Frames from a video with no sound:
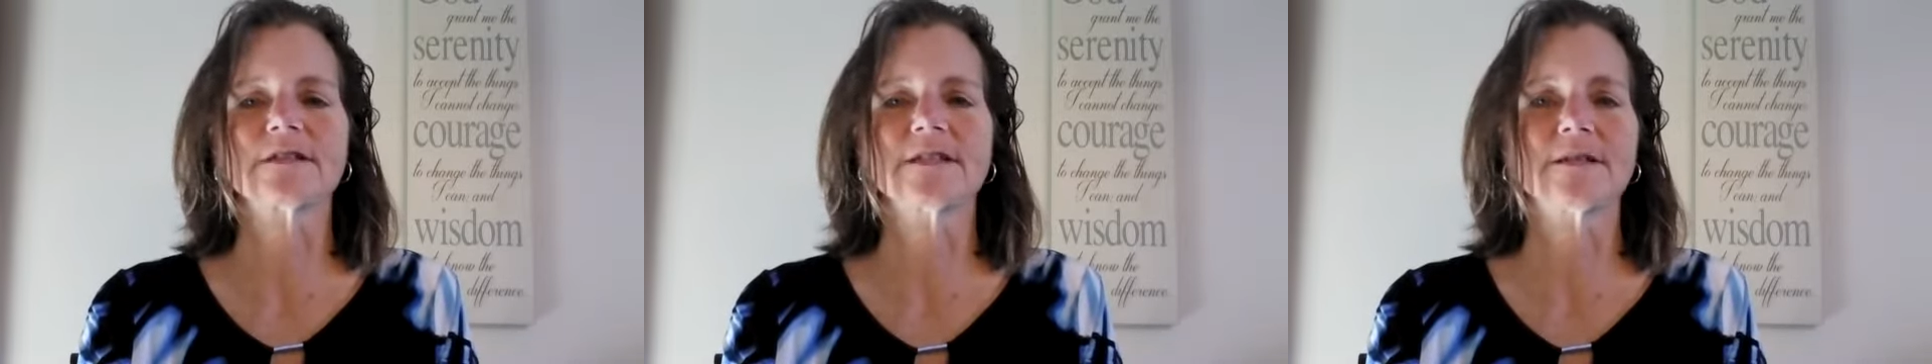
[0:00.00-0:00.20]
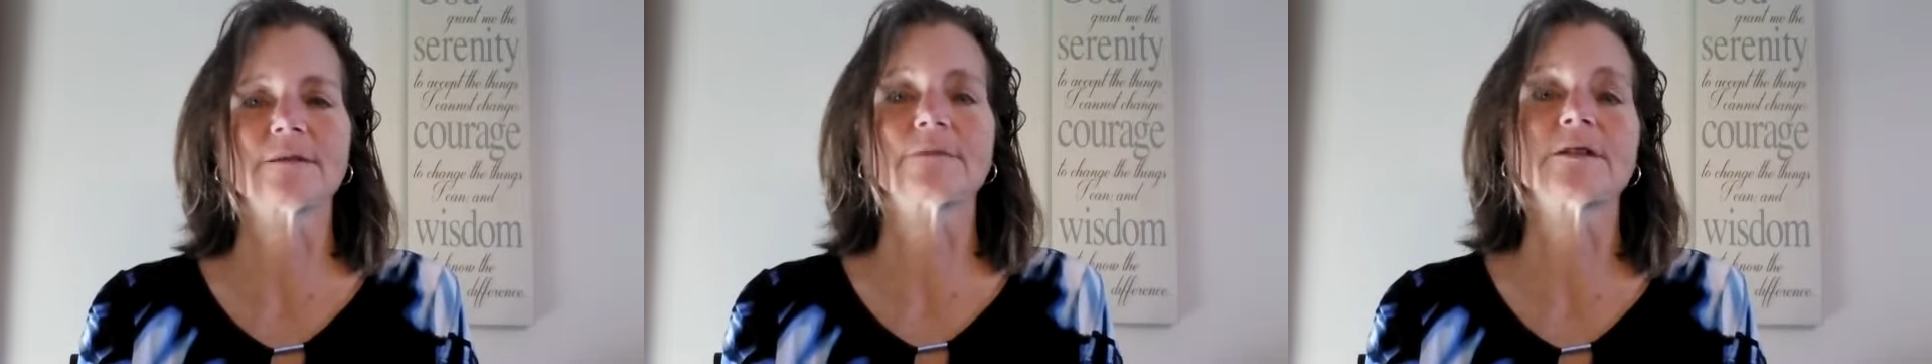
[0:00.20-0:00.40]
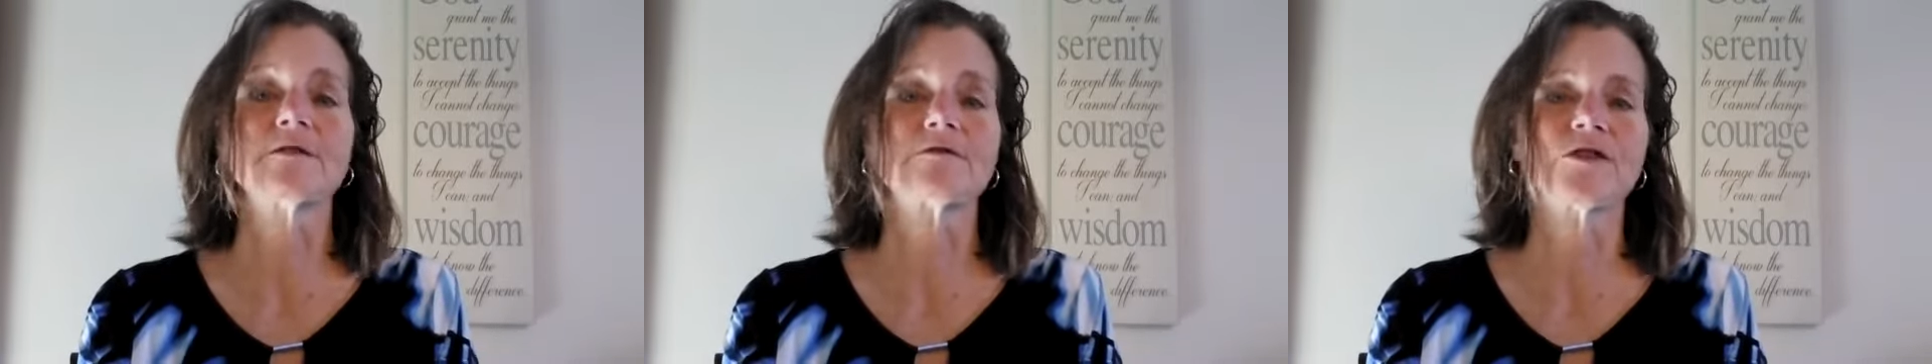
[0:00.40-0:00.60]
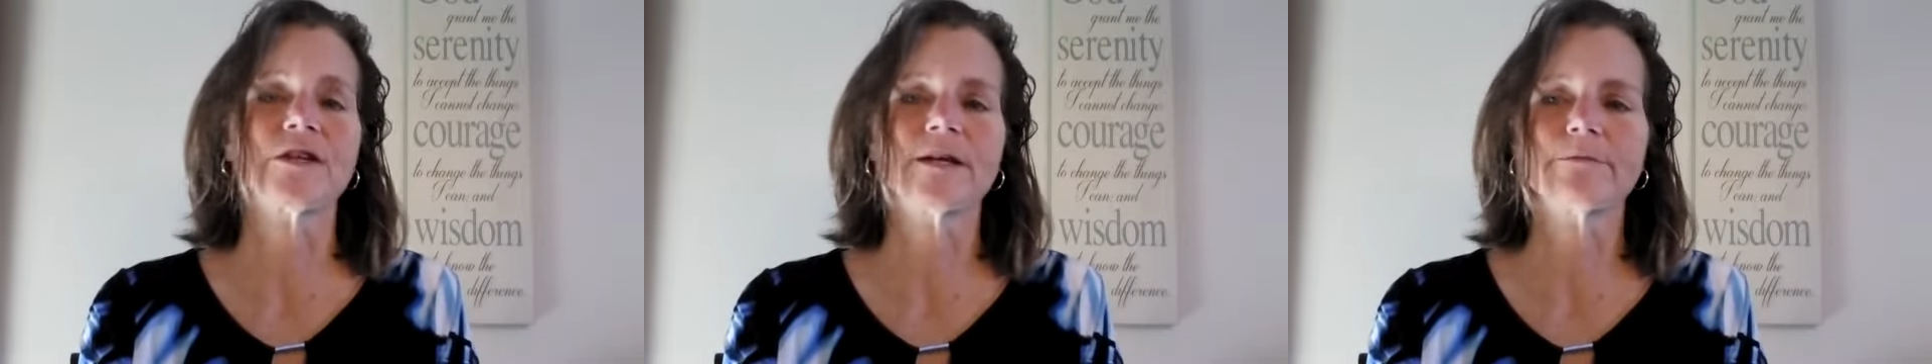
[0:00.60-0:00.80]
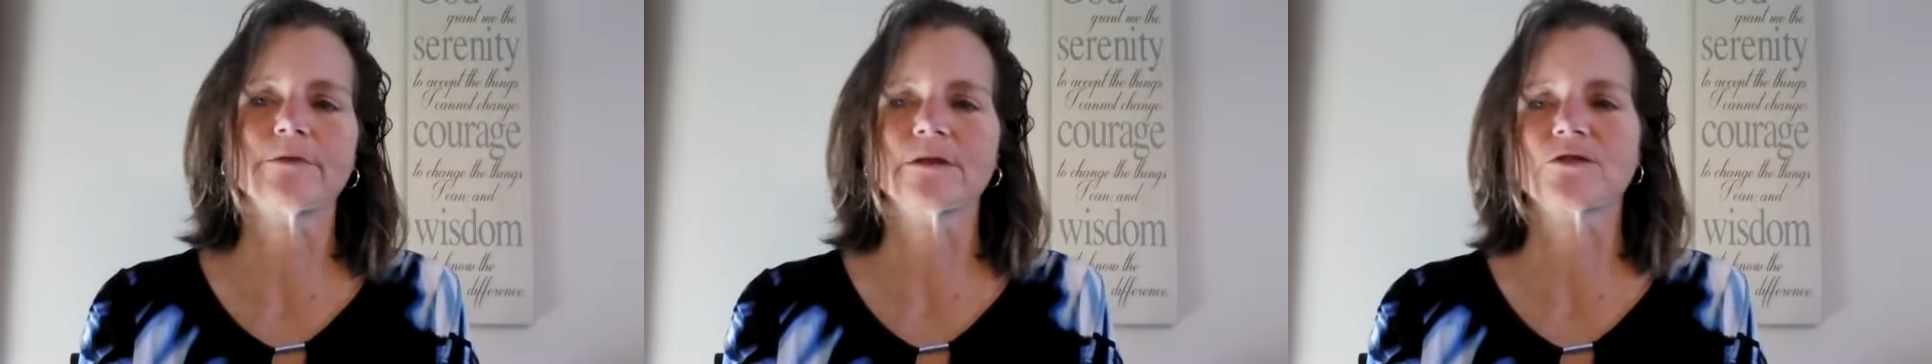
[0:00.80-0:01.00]
team in their
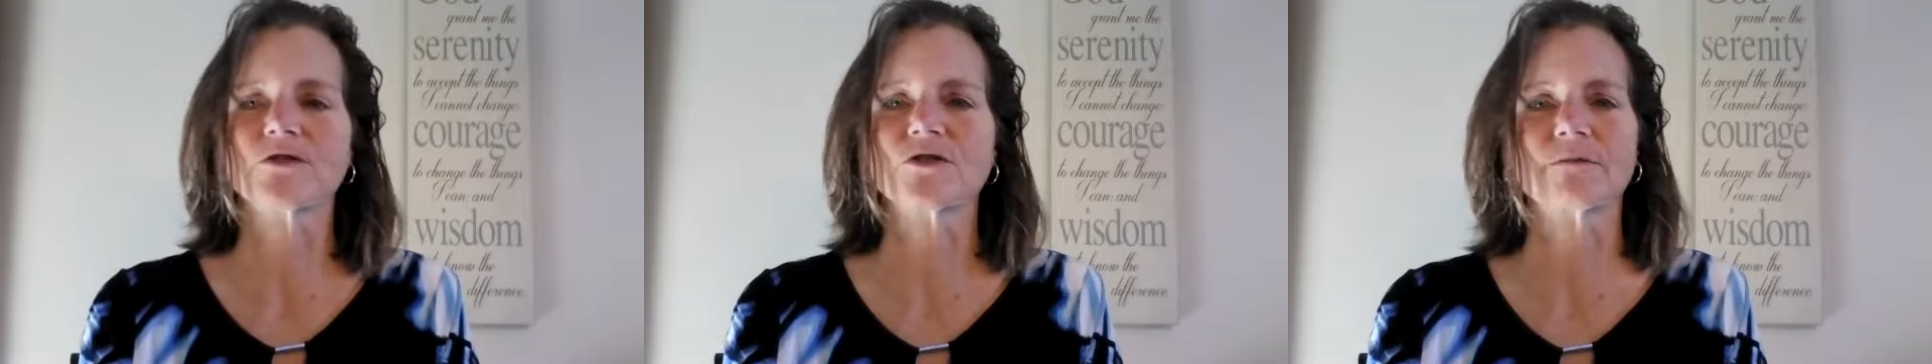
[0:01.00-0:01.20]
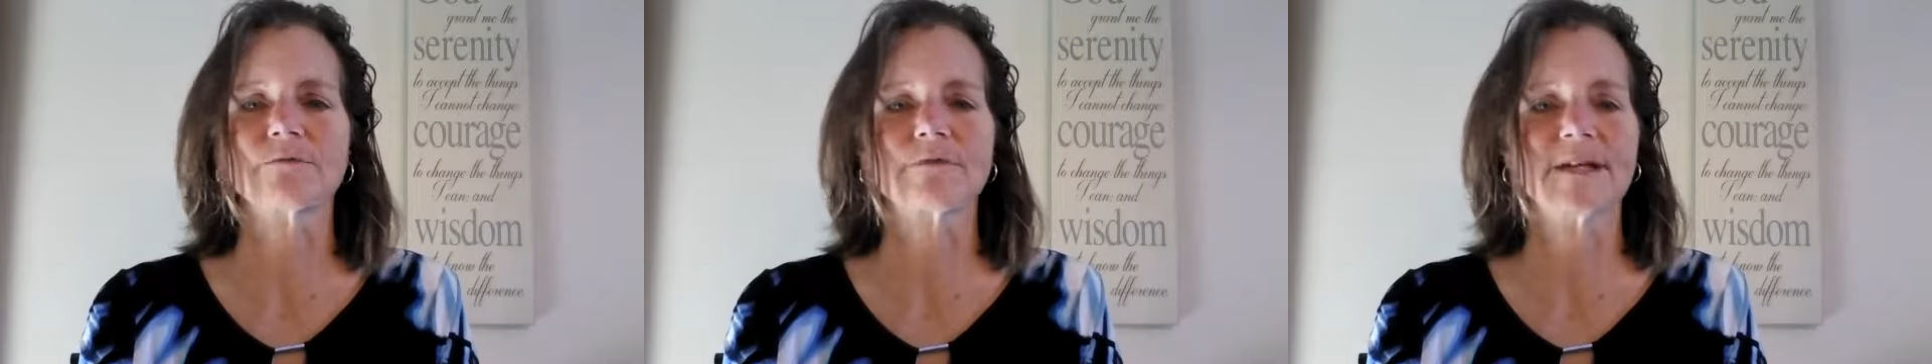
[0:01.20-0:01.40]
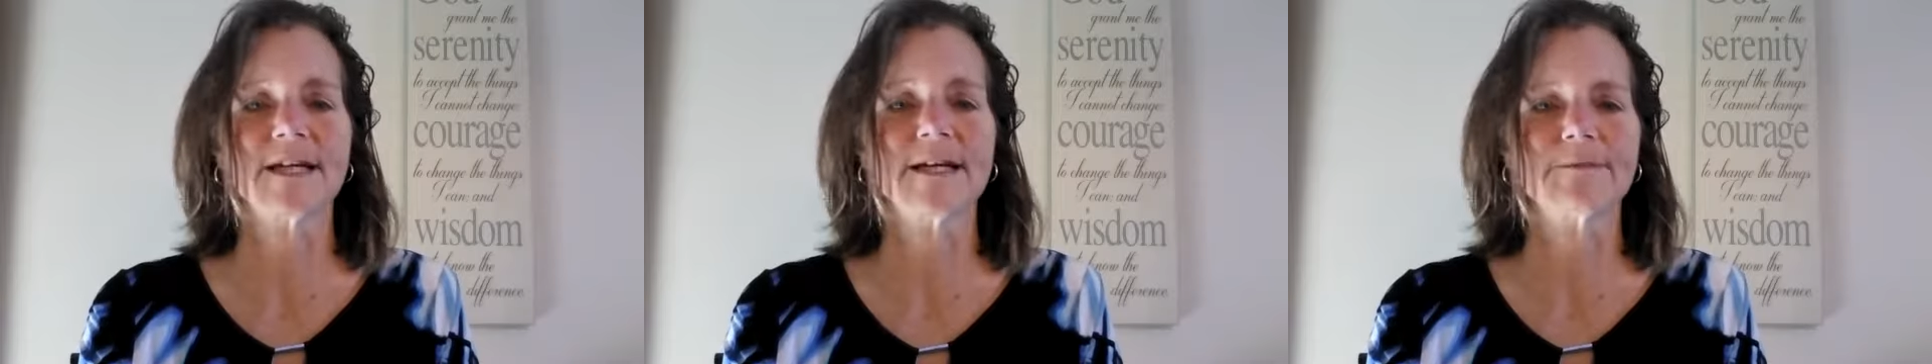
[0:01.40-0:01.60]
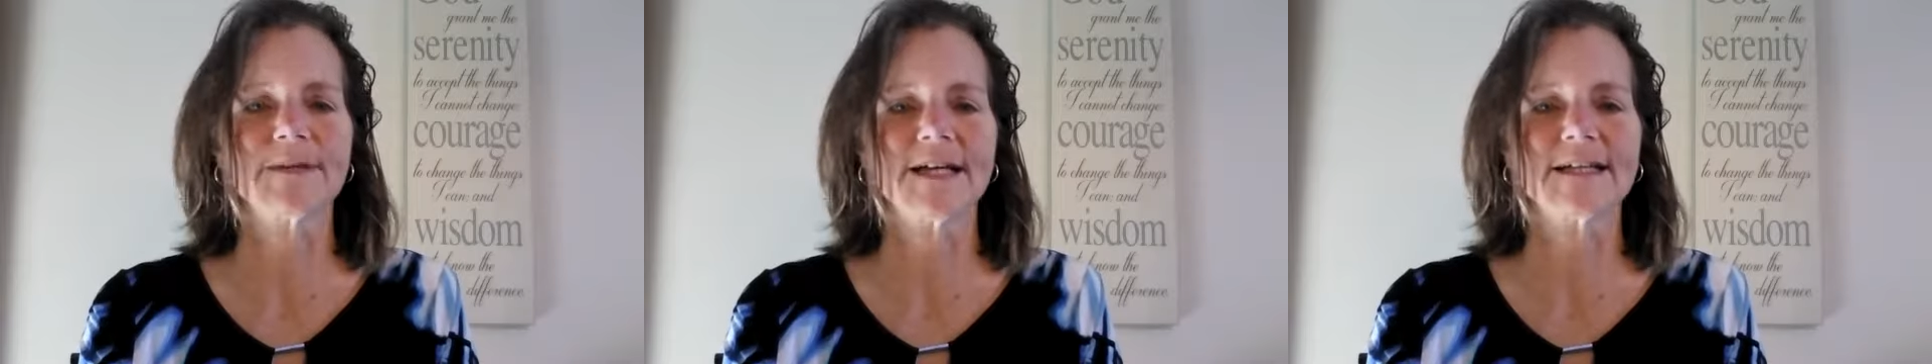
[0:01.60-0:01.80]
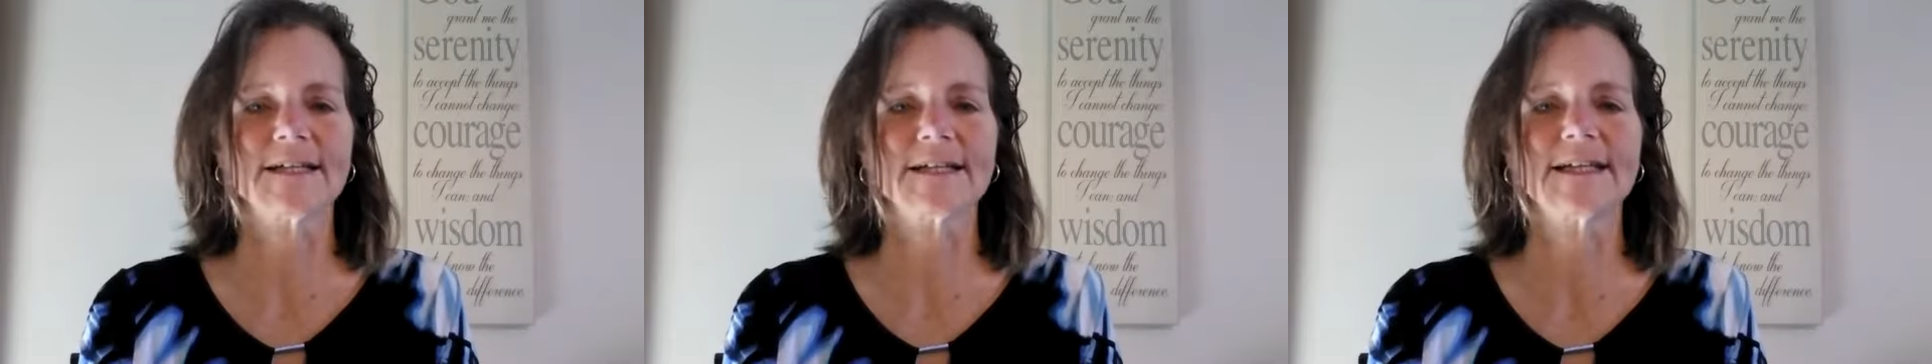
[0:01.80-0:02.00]
championship game
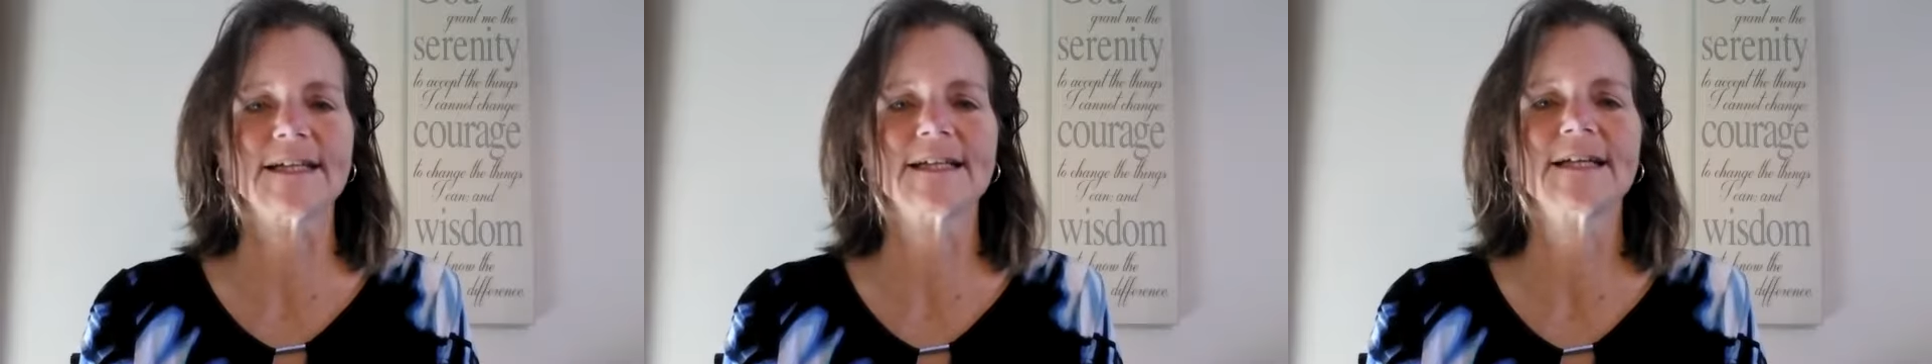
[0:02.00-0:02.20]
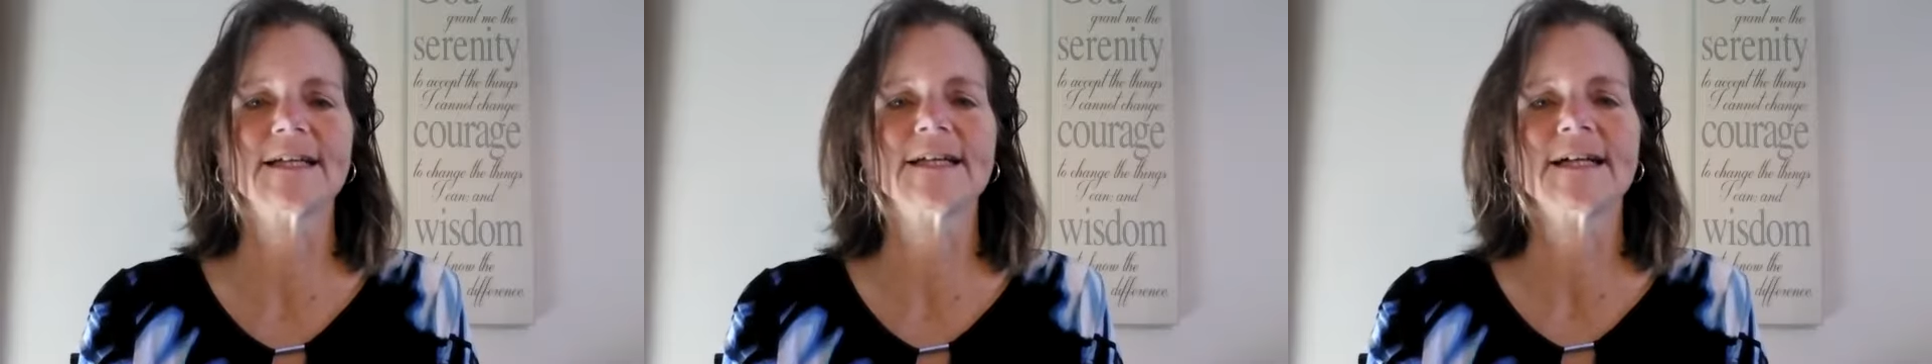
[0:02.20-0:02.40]
that night,